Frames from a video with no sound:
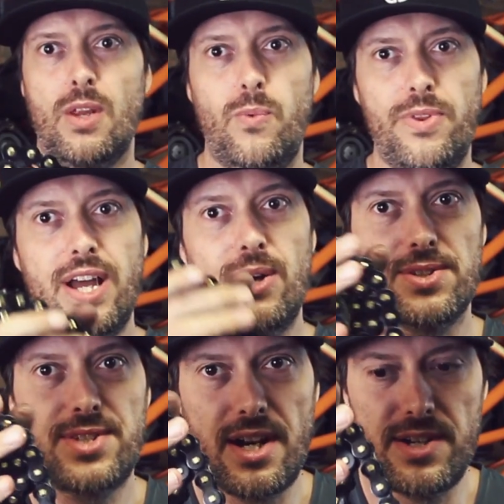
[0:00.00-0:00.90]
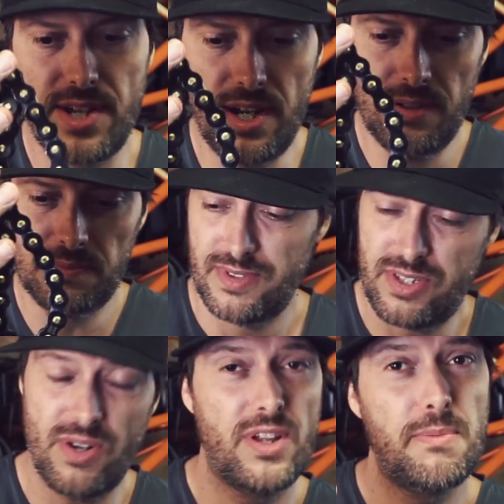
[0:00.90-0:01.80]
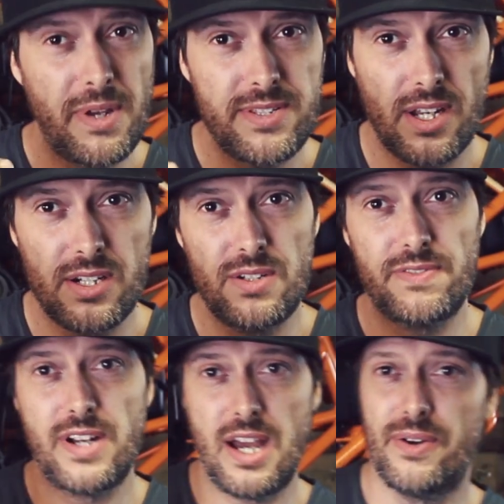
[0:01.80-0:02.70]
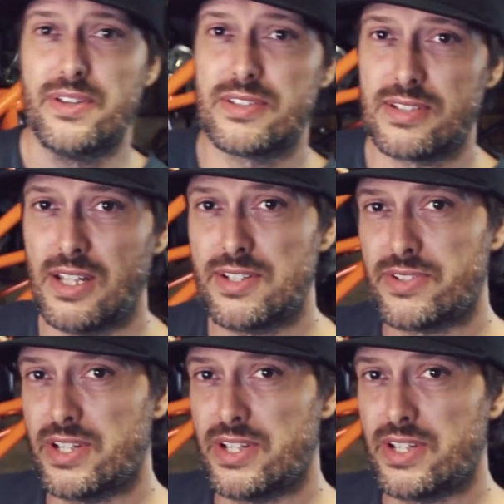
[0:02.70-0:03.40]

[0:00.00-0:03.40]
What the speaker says: With that all said and done, sorry, the best I can do for now is literally